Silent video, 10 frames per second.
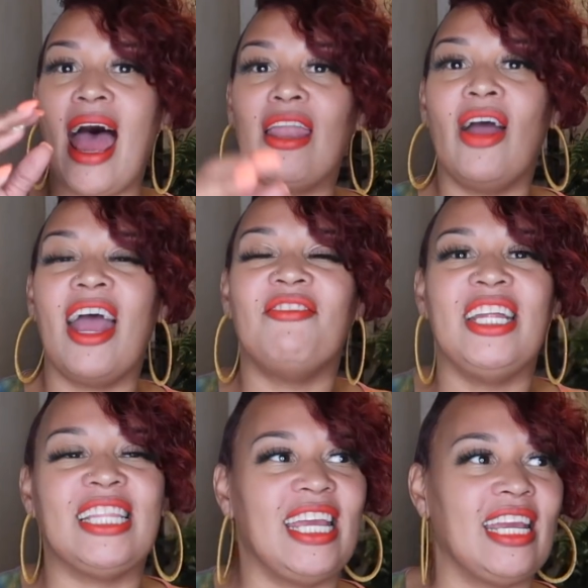don't have
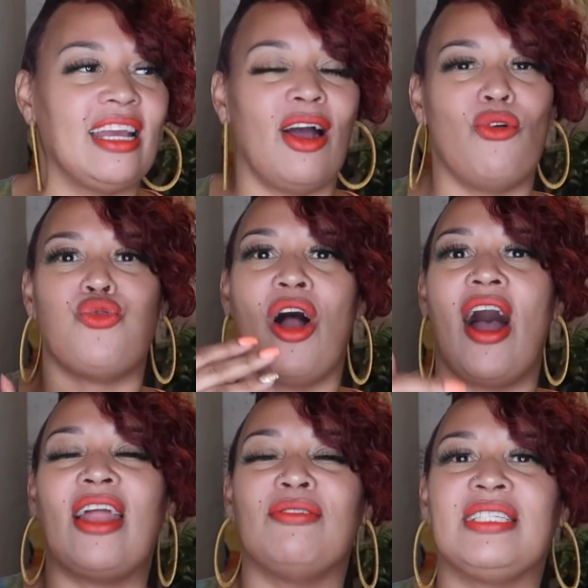anything wrong.
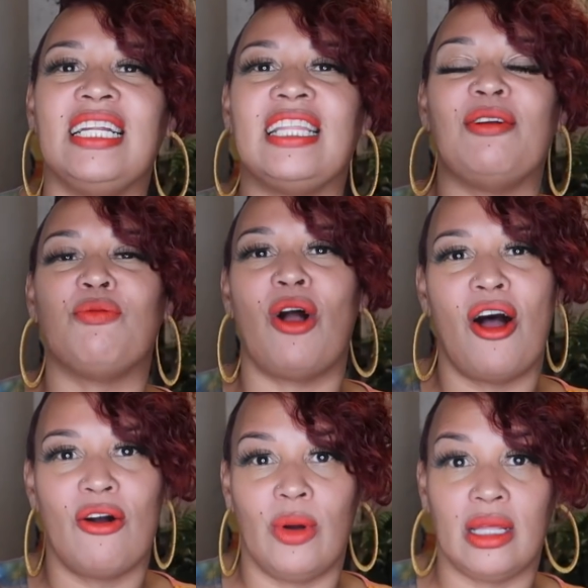I don't see anything
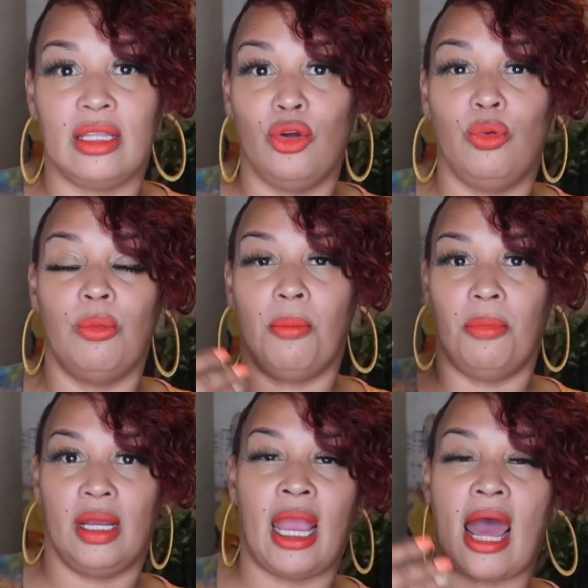wrong with you
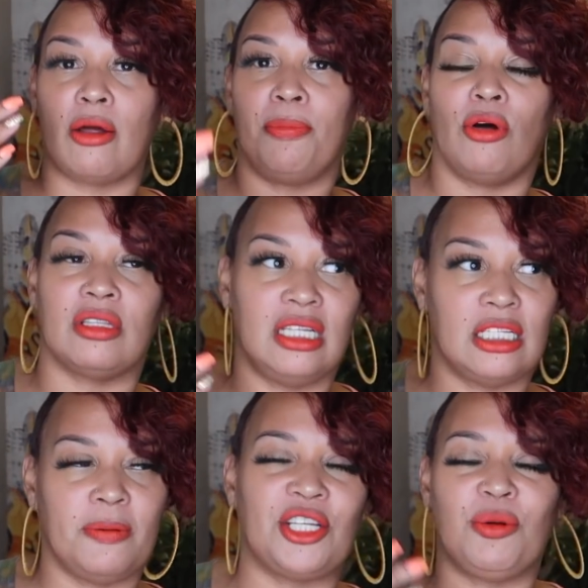catapulting,
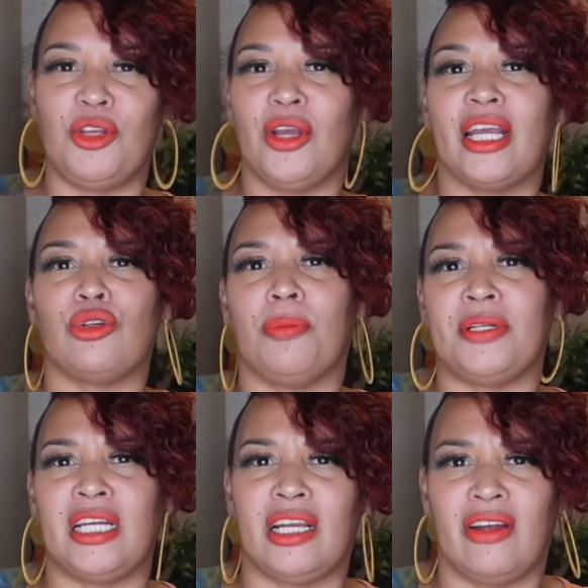especially when you get to a
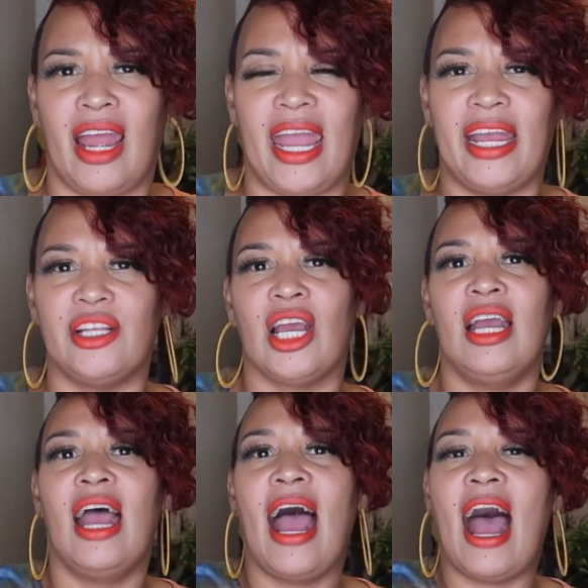particular age.
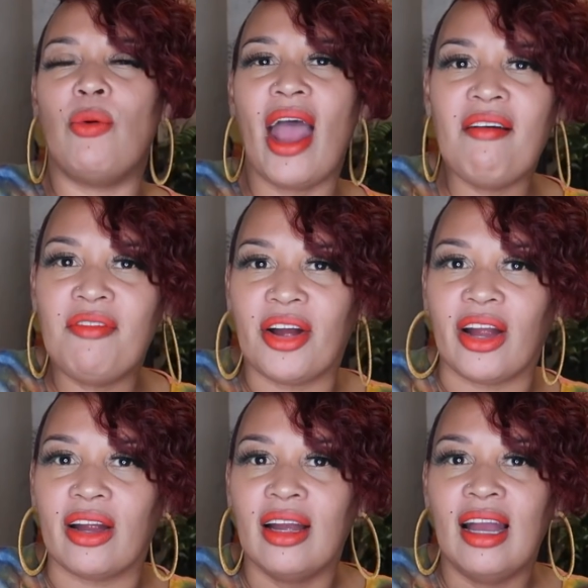
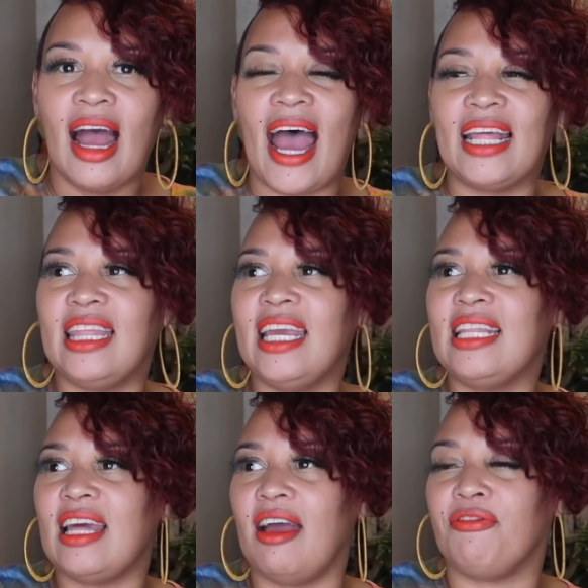However, I
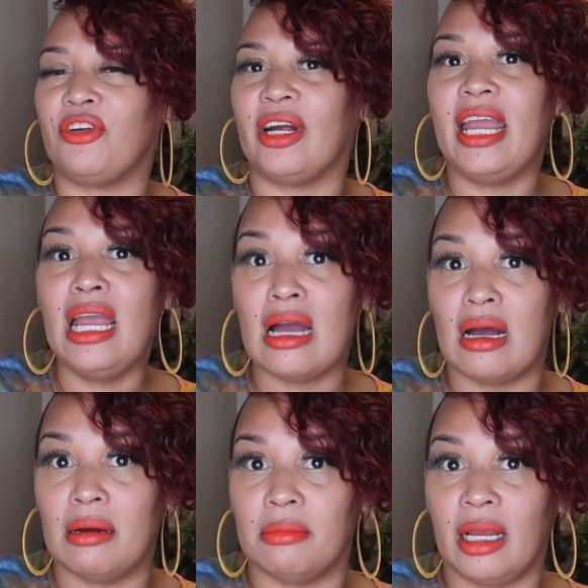think that for
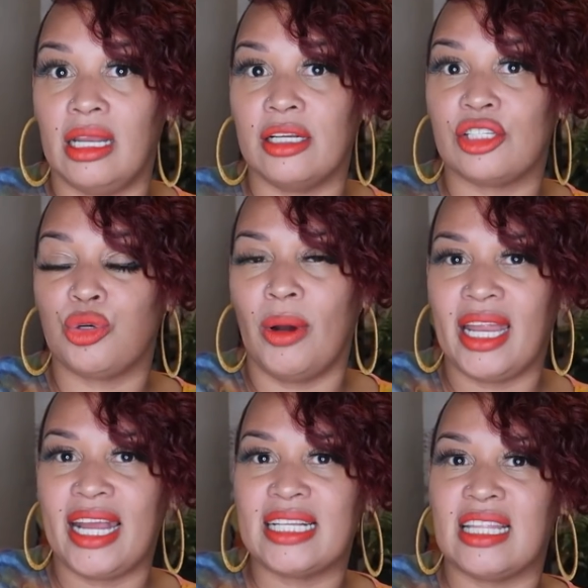him in his
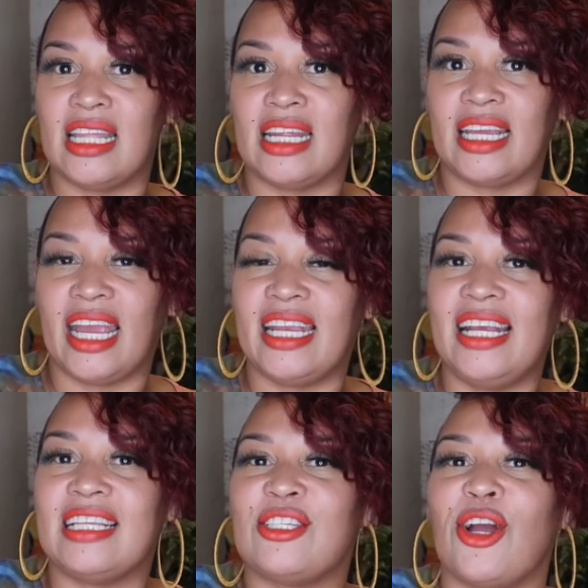20s, and then again,
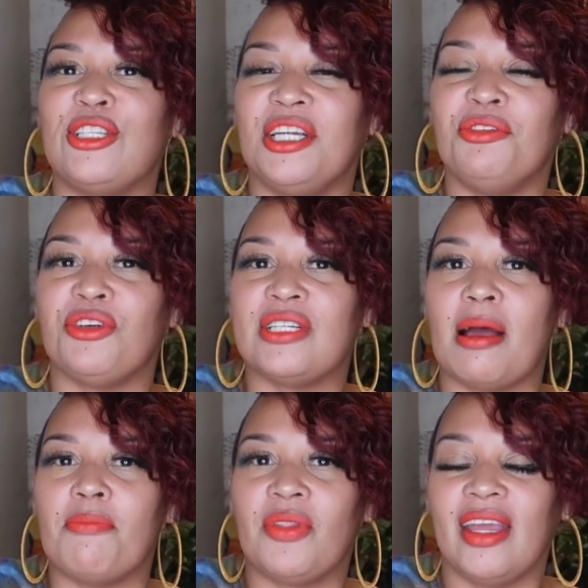he's searching for
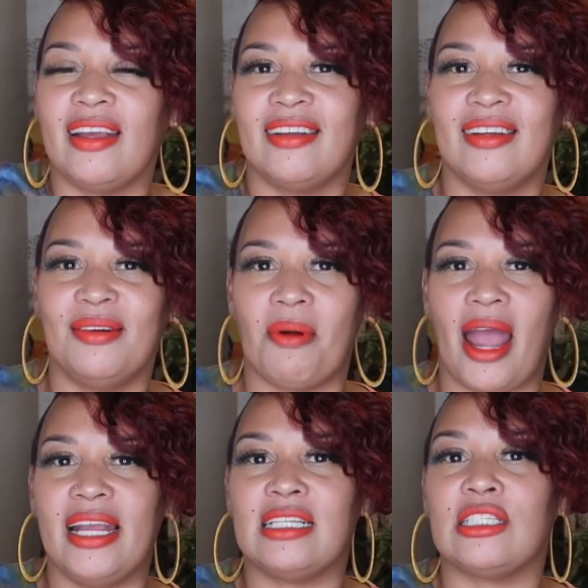something,
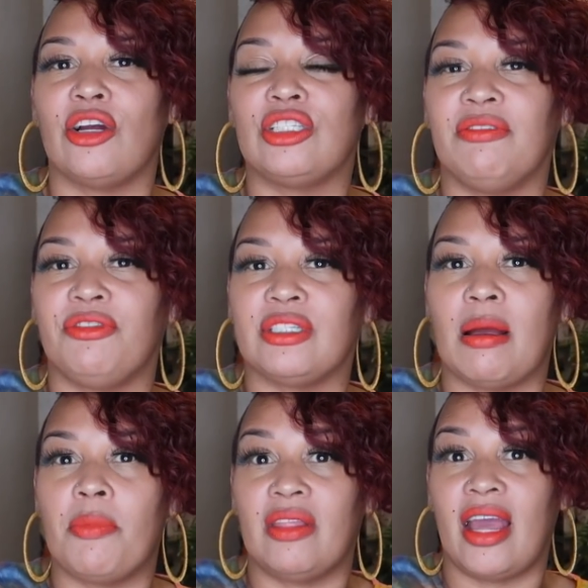right? He's searching for
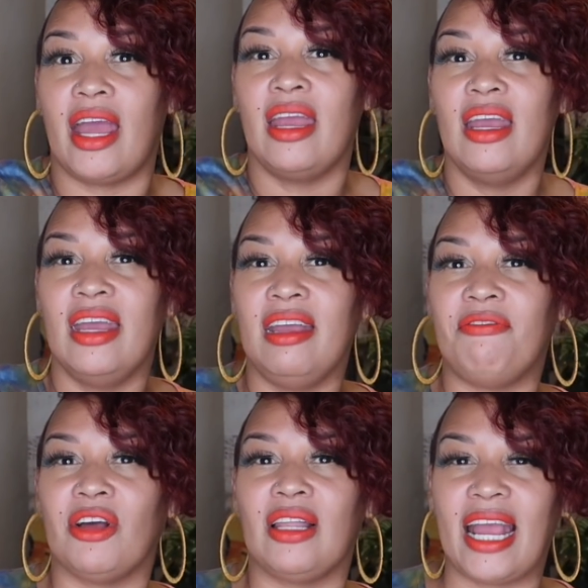something that he
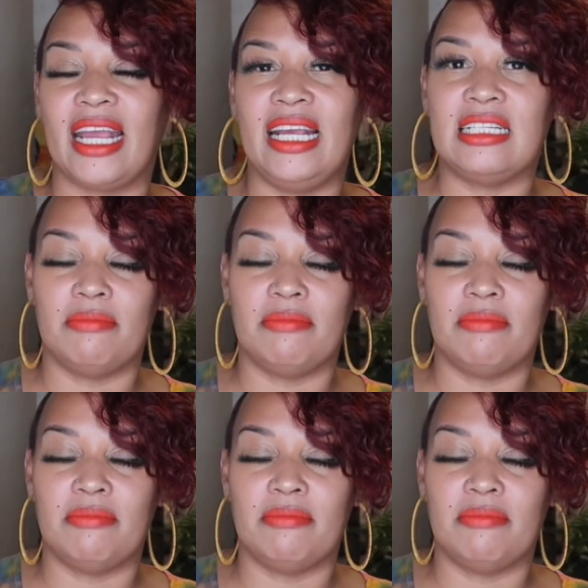feel like he's